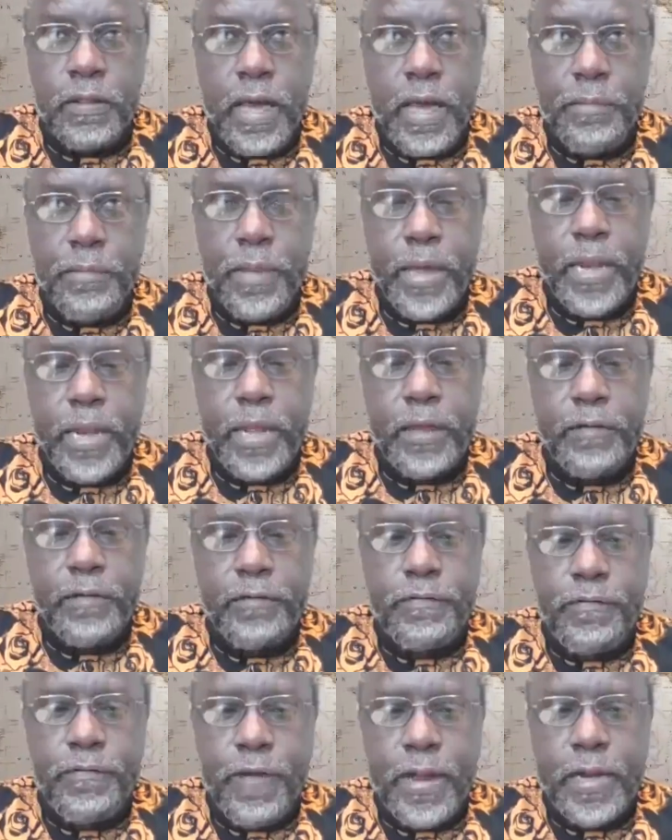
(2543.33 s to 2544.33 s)
there are many
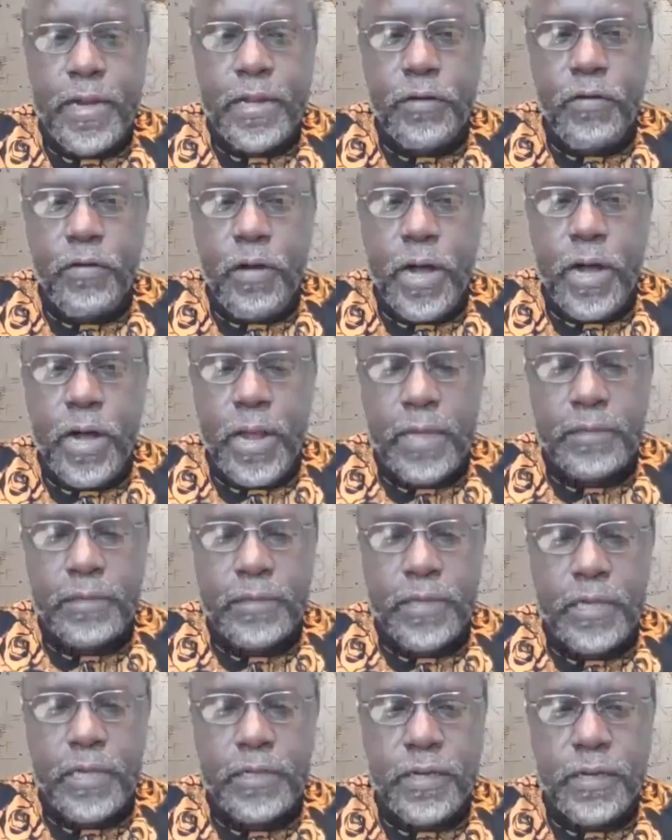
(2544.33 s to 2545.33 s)
funding
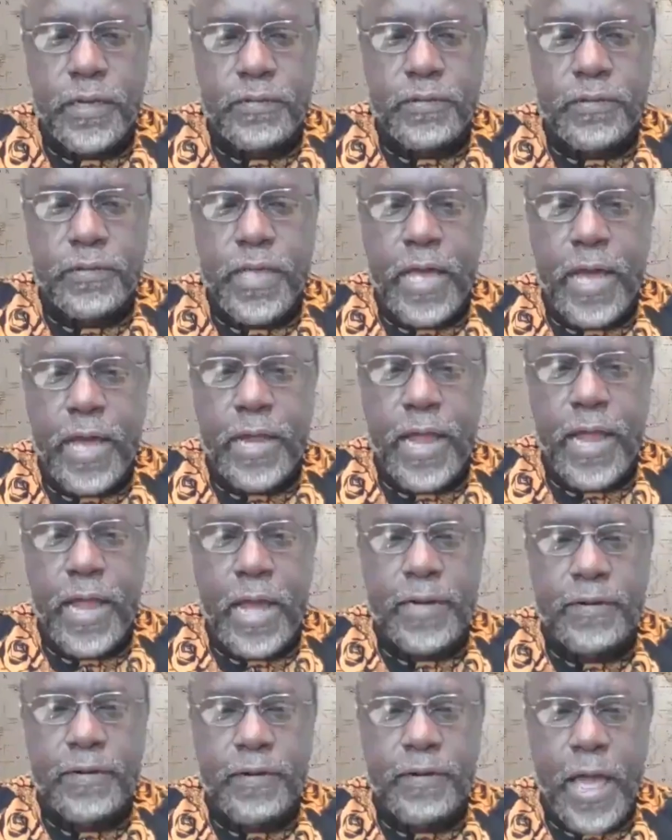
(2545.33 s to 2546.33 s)
organizations that
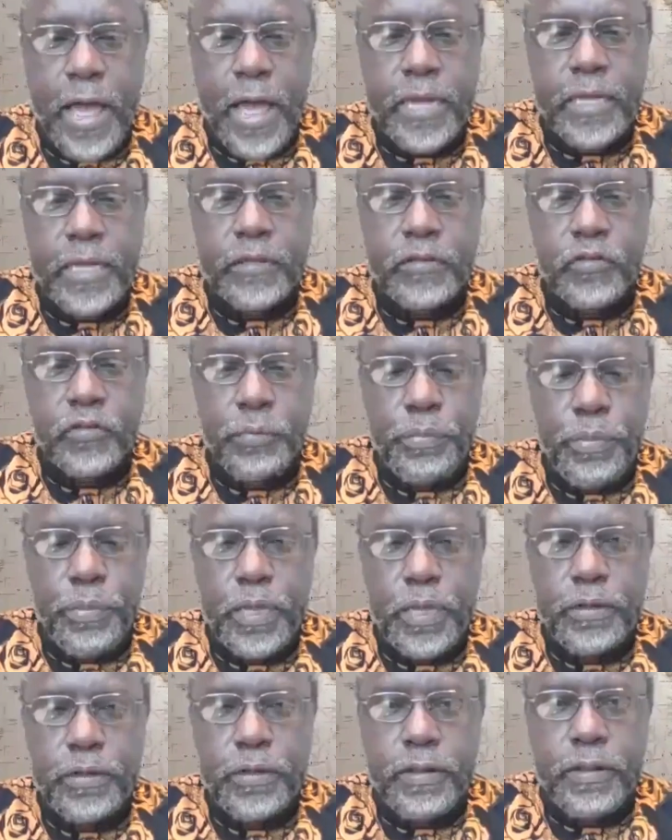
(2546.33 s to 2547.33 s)
are trying to
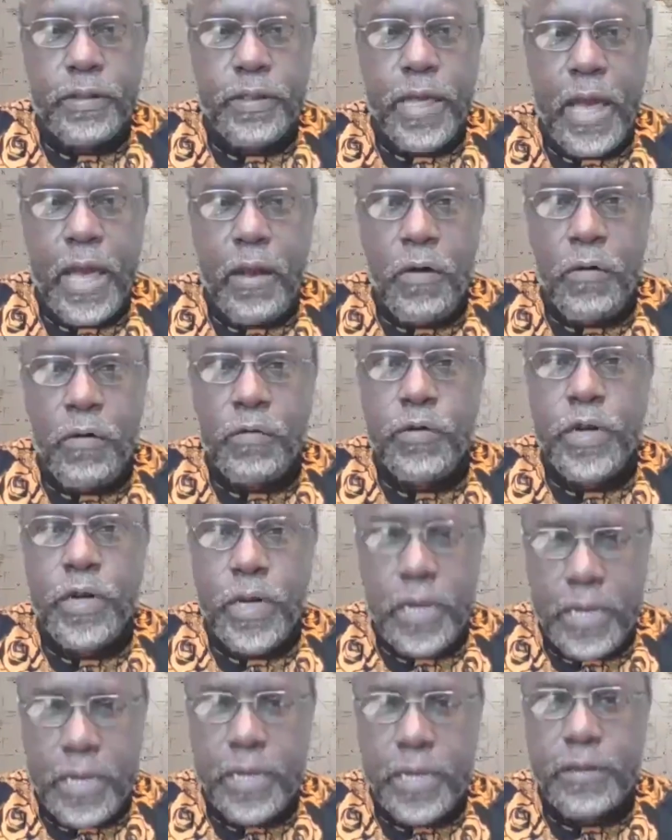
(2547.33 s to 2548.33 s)
meet their
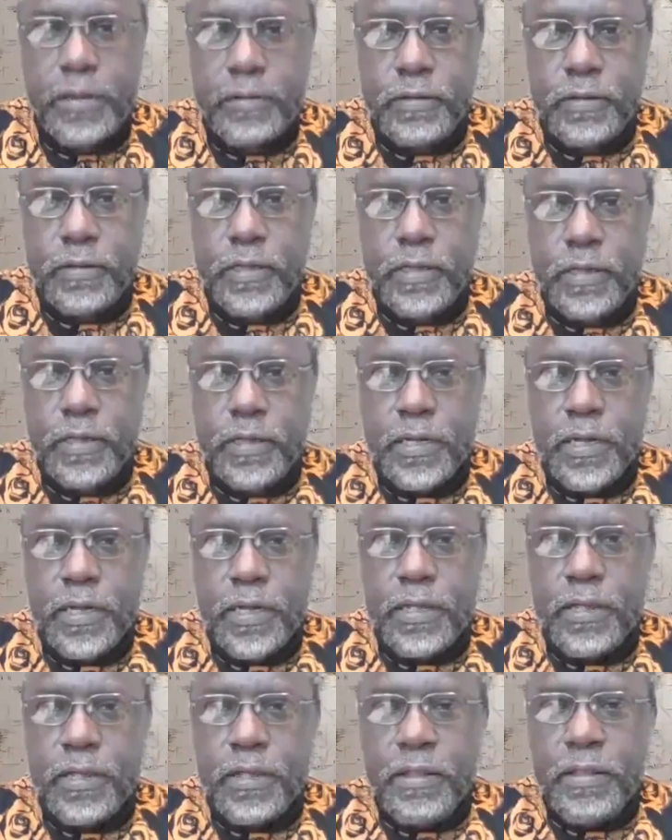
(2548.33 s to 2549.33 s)
own needs.
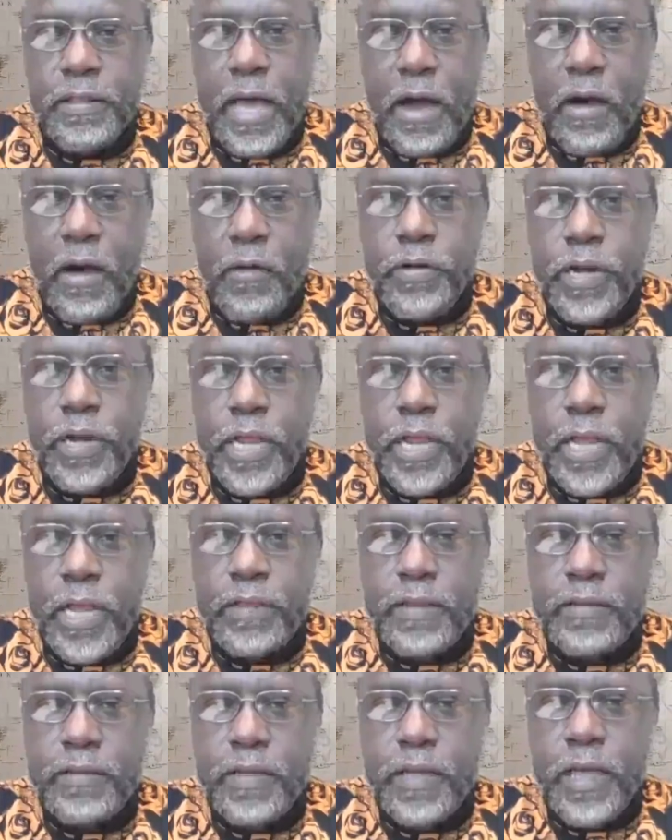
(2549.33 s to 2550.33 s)
Their own
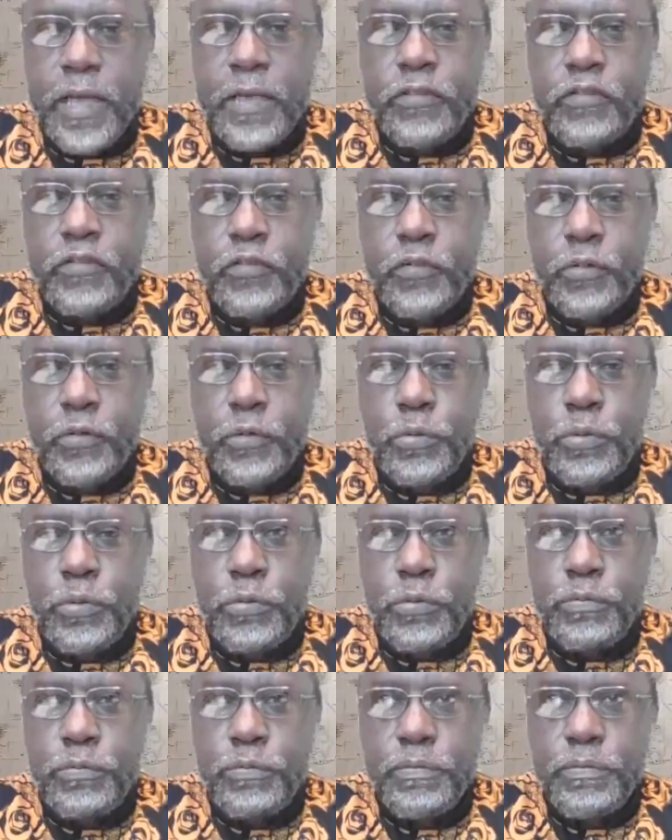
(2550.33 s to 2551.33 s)
needs is to
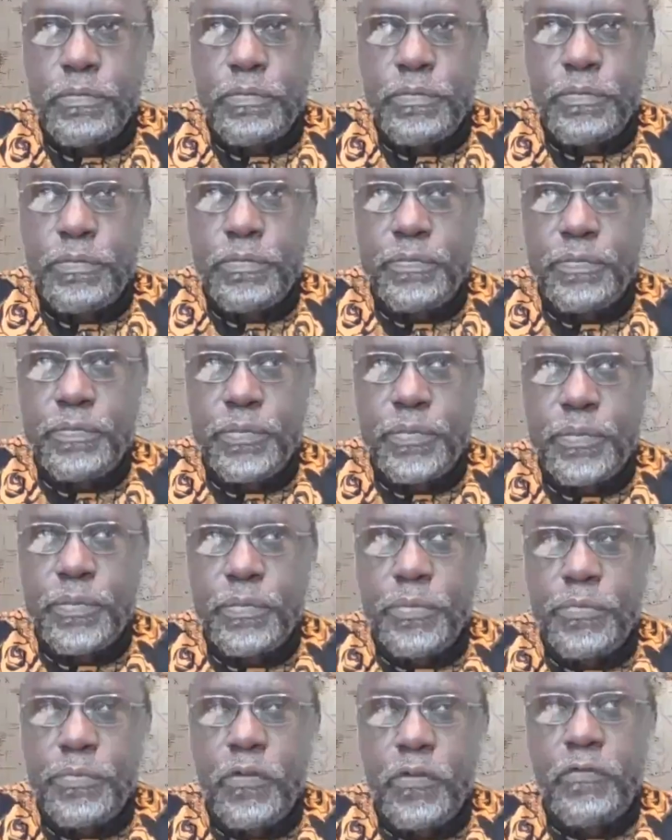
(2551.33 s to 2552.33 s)

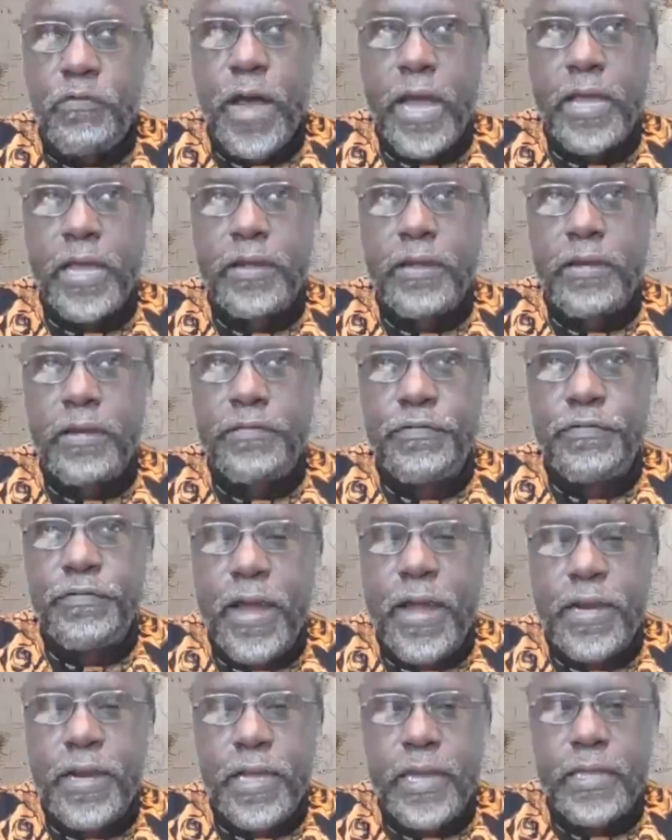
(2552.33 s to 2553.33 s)
provide
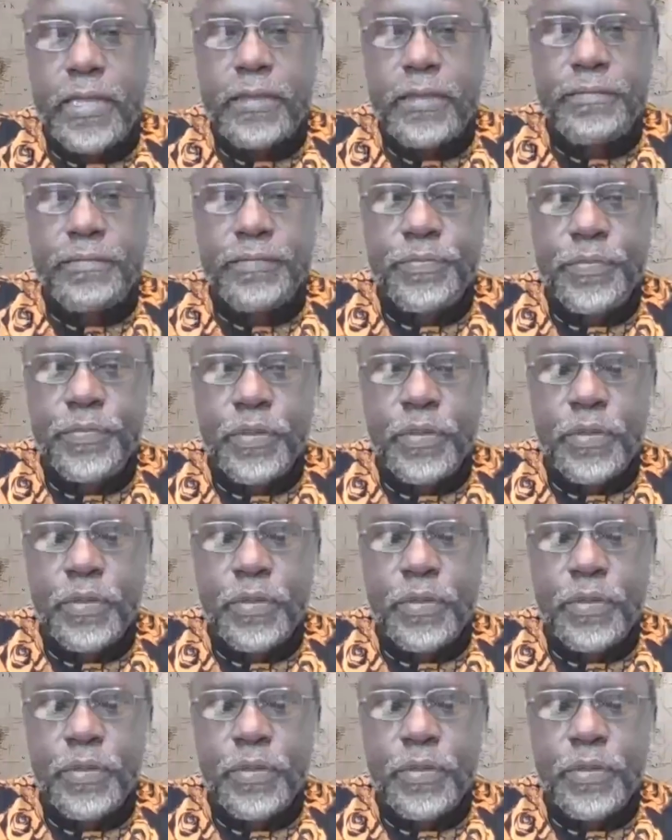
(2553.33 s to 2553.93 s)
funding